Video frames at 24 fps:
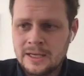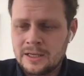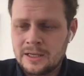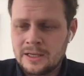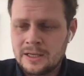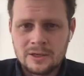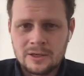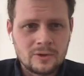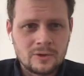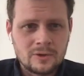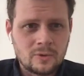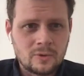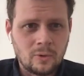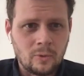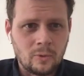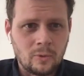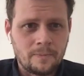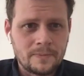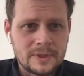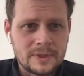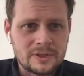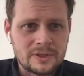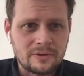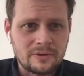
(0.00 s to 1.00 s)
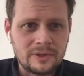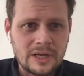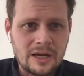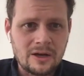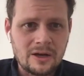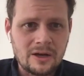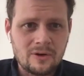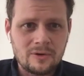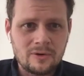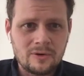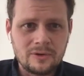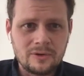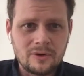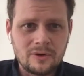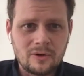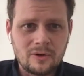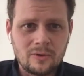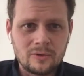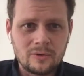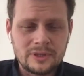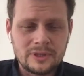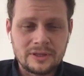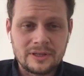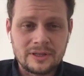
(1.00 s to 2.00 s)
Cool. So we now know
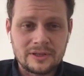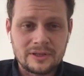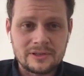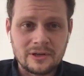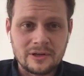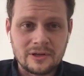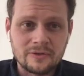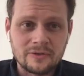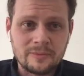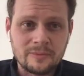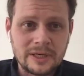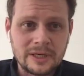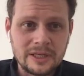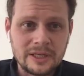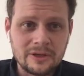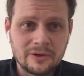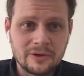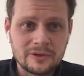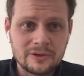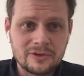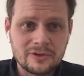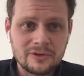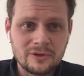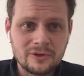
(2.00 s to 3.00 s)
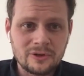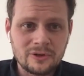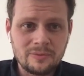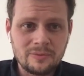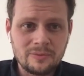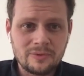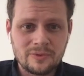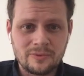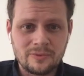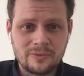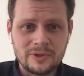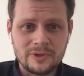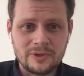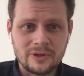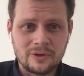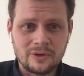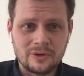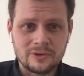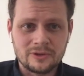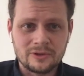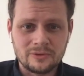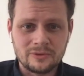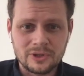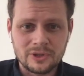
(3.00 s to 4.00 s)
that there's a lot of money going to Europe. We know
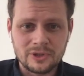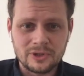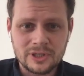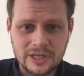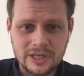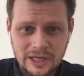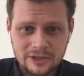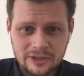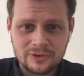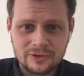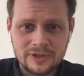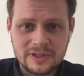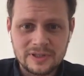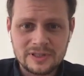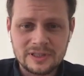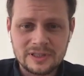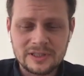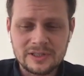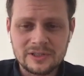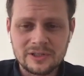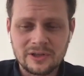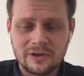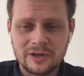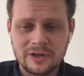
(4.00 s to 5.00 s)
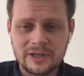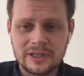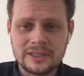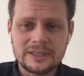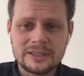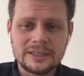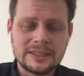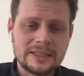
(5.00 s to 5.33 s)
into which countries it is going.